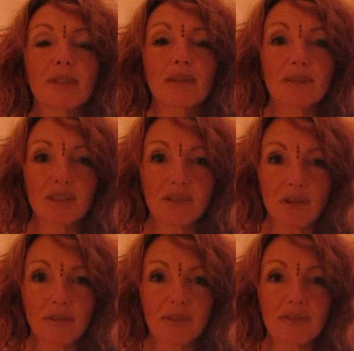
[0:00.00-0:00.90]
which is
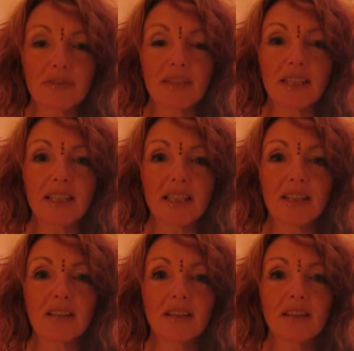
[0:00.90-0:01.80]
often the feeling
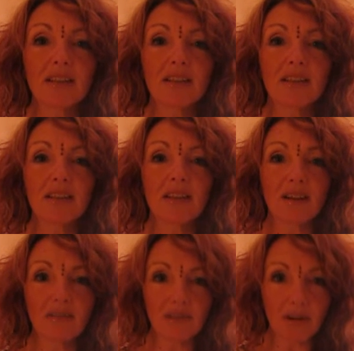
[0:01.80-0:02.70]

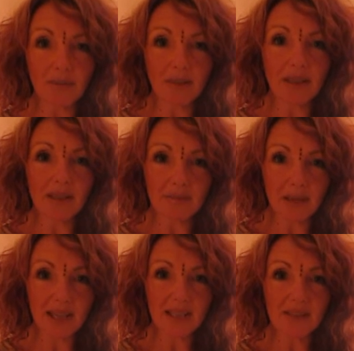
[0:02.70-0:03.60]
of not being
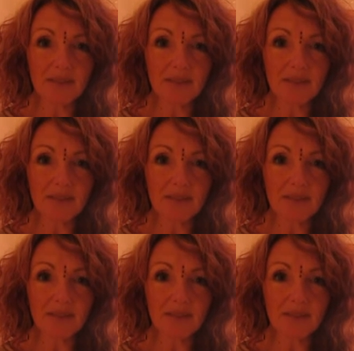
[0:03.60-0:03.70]
met,